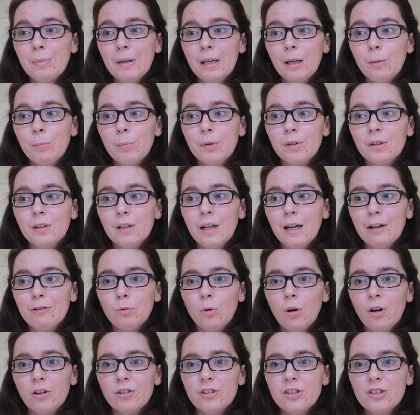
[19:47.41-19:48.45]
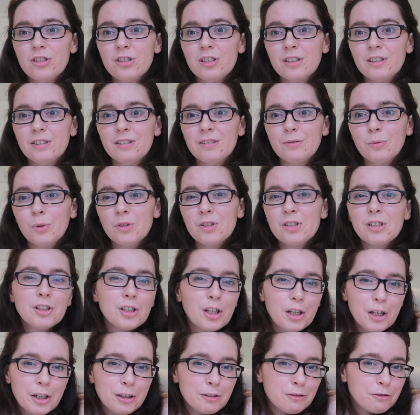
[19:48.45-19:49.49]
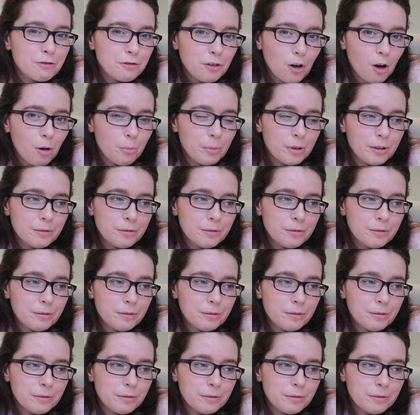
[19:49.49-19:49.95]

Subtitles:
people that I've watched and want to learn from,